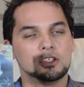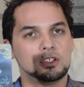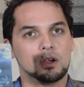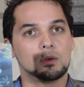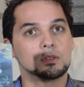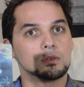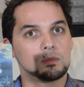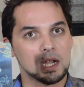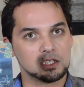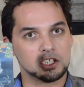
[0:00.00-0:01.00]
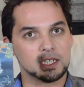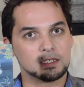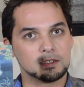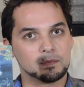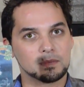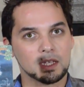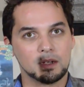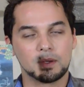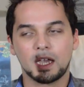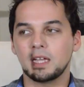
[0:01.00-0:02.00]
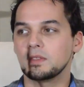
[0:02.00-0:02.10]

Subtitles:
don't rush it, okay?